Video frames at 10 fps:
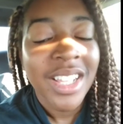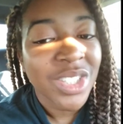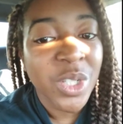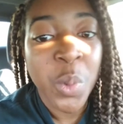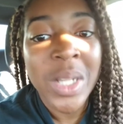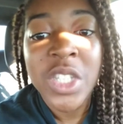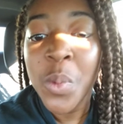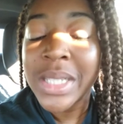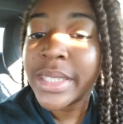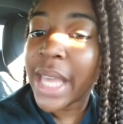So
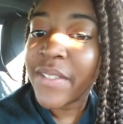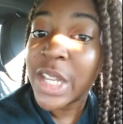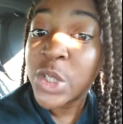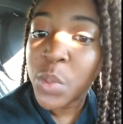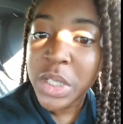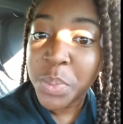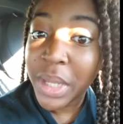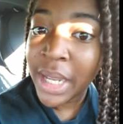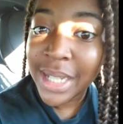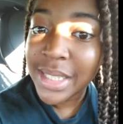21 Savage was
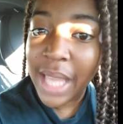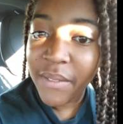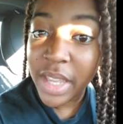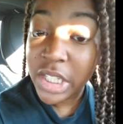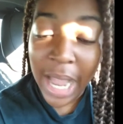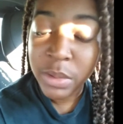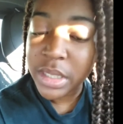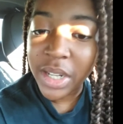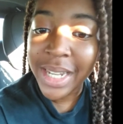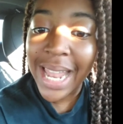being a savage out
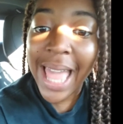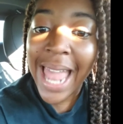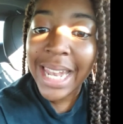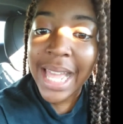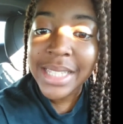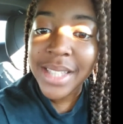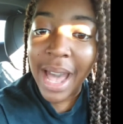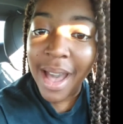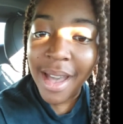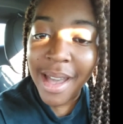there in
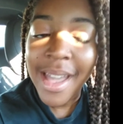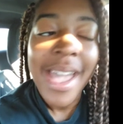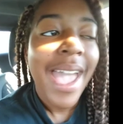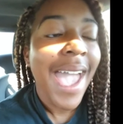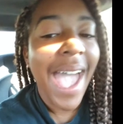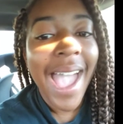Atlanta. And